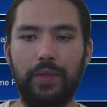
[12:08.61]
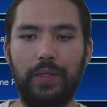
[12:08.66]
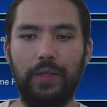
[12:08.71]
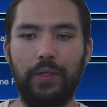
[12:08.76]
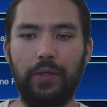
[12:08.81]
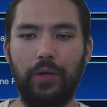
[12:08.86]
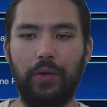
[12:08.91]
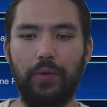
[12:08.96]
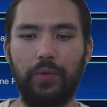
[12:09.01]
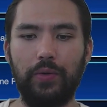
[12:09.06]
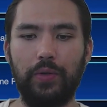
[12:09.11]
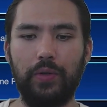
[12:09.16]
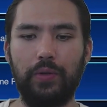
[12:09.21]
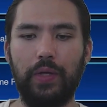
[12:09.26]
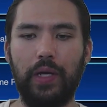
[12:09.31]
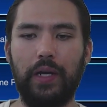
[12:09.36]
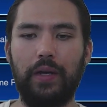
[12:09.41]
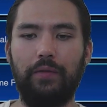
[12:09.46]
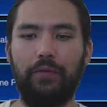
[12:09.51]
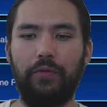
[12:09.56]
You
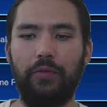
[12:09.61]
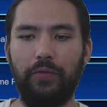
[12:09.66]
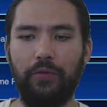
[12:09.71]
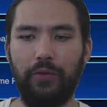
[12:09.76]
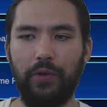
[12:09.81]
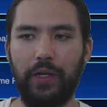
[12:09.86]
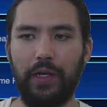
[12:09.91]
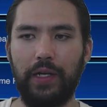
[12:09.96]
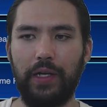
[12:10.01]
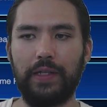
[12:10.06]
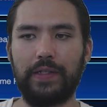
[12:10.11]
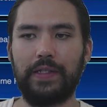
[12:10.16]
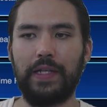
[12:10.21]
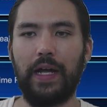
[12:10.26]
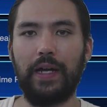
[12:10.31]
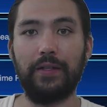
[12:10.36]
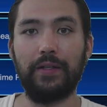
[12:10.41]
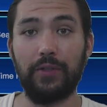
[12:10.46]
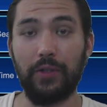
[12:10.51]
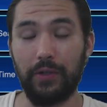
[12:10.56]
get it for free. It's
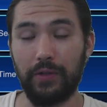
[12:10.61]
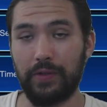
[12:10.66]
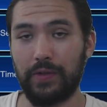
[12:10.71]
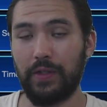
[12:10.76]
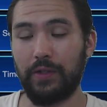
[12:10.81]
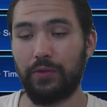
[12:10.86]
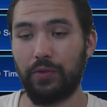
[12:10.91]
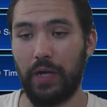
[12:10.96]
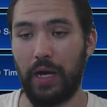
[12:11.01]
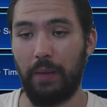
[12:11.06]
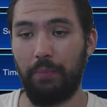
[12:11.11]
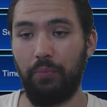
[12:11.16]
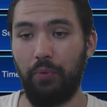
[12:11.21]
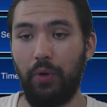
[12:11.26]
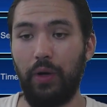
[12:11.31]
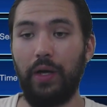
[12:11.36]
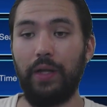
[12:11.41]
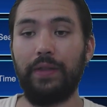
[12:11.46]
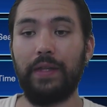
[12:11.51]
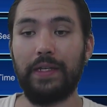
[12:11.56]
not as good as the drop
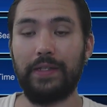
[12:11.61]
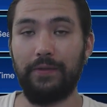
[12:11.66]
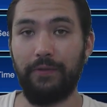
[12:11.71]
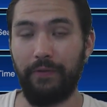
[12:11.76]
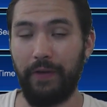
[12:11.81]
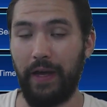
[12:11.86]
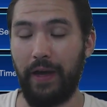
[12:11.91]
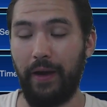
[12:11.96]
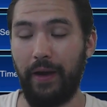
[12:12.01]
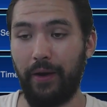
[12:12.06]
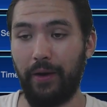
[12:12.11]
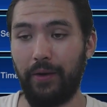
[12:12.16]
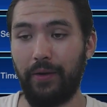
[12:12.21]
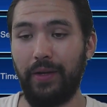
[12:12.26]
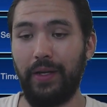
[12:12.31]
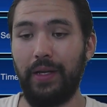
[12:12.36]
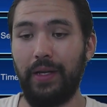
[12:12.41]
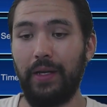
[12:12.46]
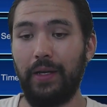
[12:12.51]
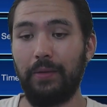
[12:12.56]
one. That's
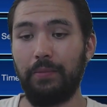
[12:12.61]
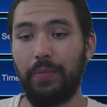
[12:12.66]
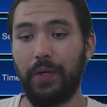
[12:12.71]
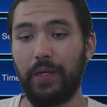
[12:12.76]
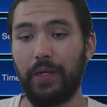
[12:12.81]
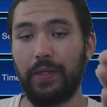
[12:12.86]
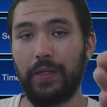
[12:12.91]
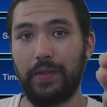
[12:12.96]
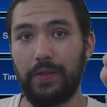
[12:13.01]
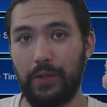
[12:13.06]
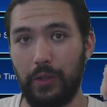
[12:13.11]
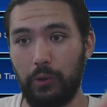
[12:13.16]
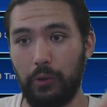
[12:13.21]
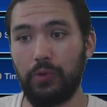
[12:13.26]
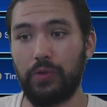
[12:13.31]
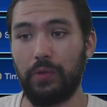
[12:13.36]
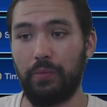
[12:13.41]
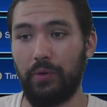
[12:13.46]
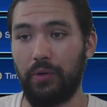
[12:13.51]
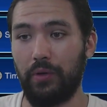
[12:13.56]
fair. But it's
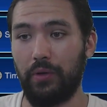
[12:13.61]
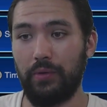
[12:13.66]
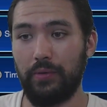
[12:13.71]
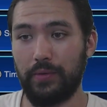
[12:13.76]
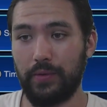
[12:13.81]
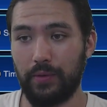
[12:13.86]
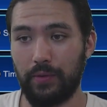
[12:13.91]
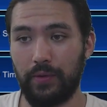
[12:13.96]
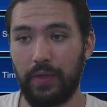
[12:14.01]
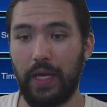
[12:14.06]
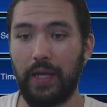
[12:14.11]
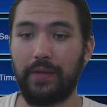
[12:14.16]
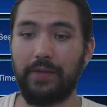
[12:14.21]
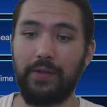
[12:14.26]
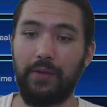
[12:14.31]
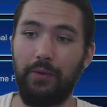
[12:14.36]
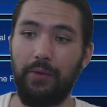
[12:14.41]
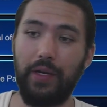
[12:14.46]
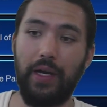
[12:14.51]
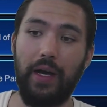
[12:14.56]
usable. So
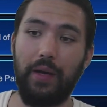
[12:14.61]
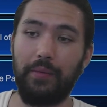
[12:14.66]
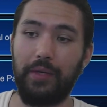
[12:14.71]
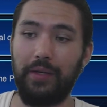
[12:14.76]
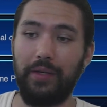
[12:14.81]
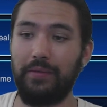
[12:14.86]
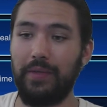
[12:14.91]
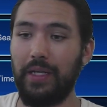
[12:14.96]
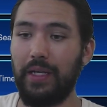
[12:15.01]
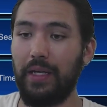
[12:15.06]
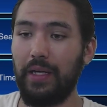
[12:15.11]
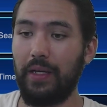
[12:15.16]
thanks, Konami.